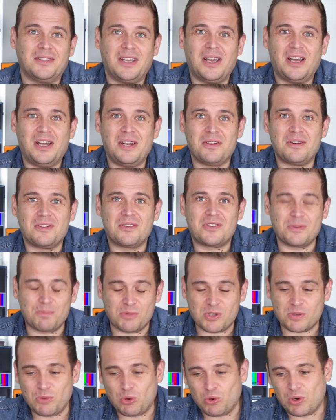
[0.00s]
And some
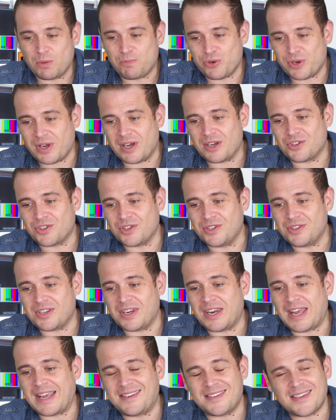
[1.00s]
smaller productions,
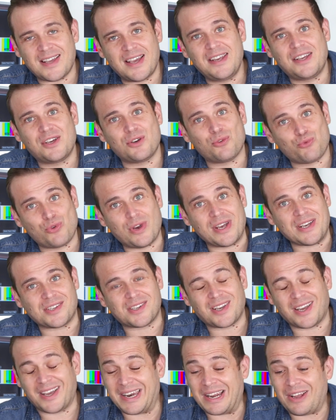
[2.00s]
and they take a
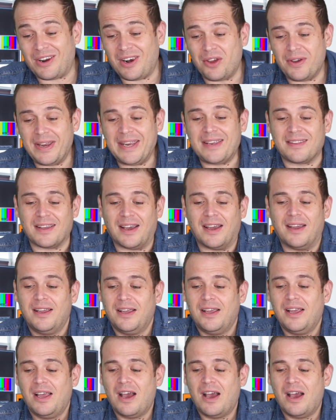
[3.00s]
risk. And I like that.